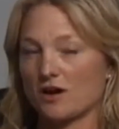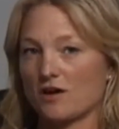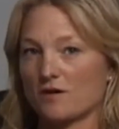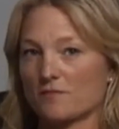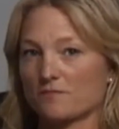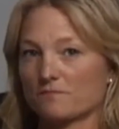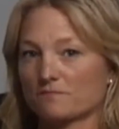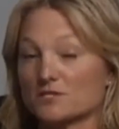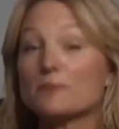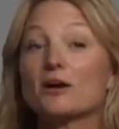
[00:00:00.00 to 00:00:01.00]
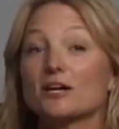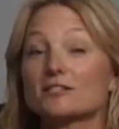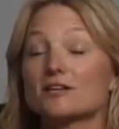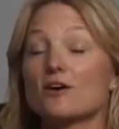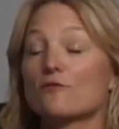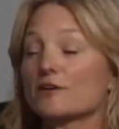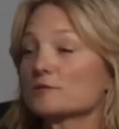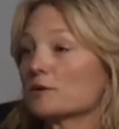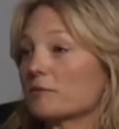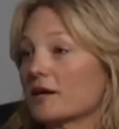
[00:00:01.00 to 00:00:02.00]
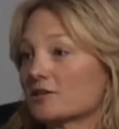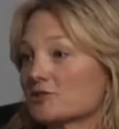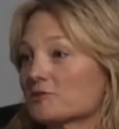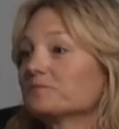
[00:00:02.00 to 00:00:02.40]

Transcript: um, Saint Mary Excel Facebook page.